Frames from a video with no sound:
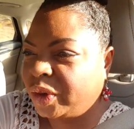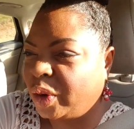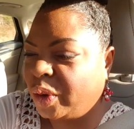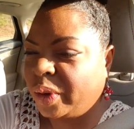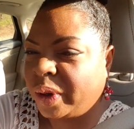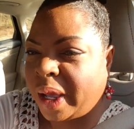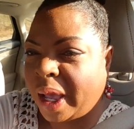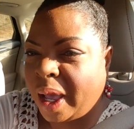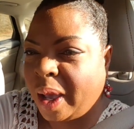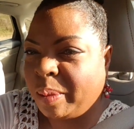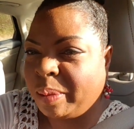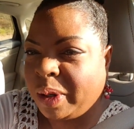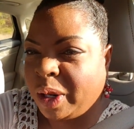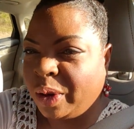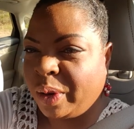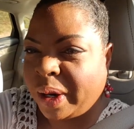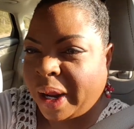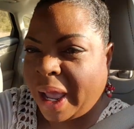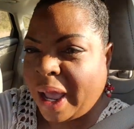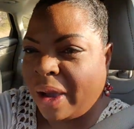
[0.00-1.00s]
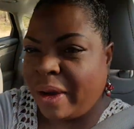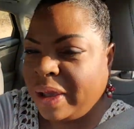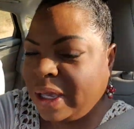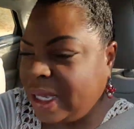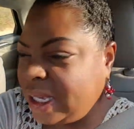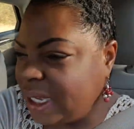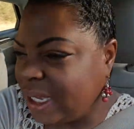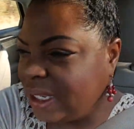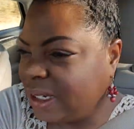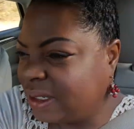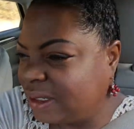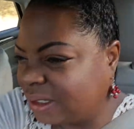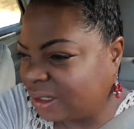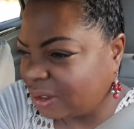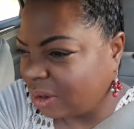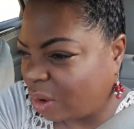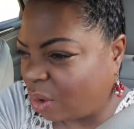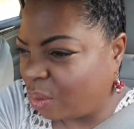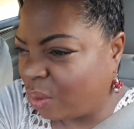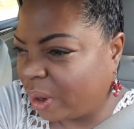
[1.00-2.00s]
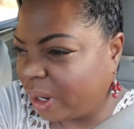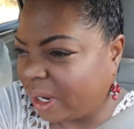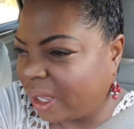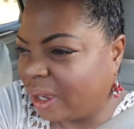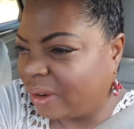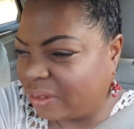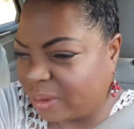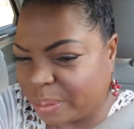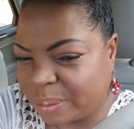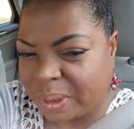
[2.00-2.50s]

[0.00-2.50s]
throw down, blow down, eating it or whatever.